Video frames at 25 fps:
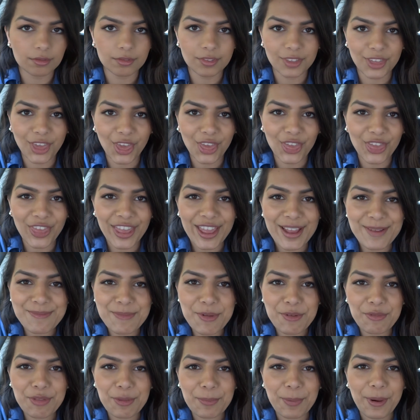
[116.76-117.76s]
The
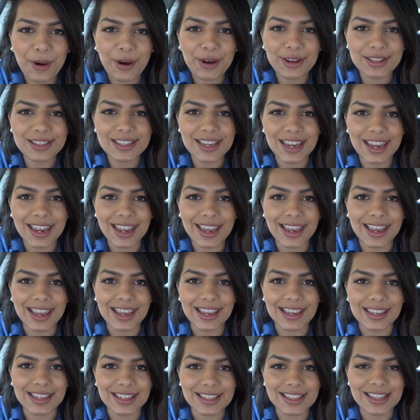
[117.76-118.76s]
theme of the party
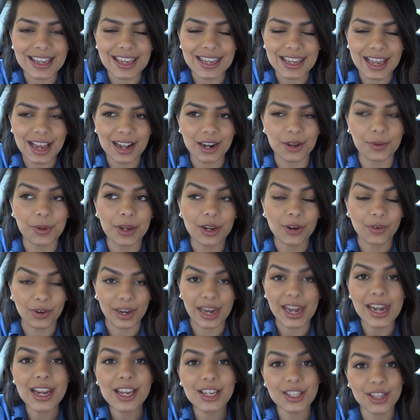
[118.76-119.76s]
is yellow and
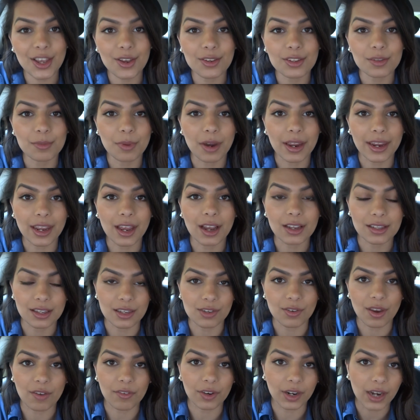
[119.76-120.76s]
green because those are my
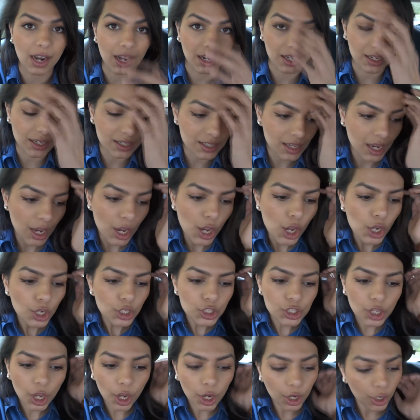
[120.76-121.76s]
cousin's favourite colours.
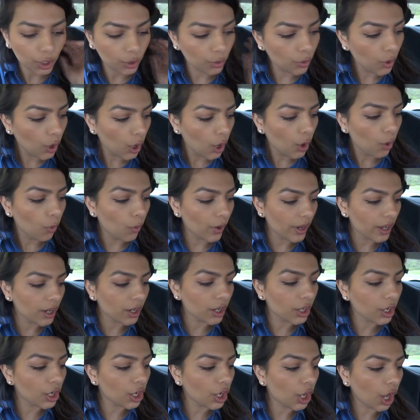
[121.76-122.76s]
So we are
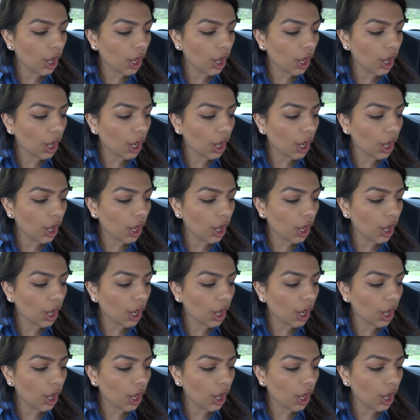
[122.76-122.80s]
going to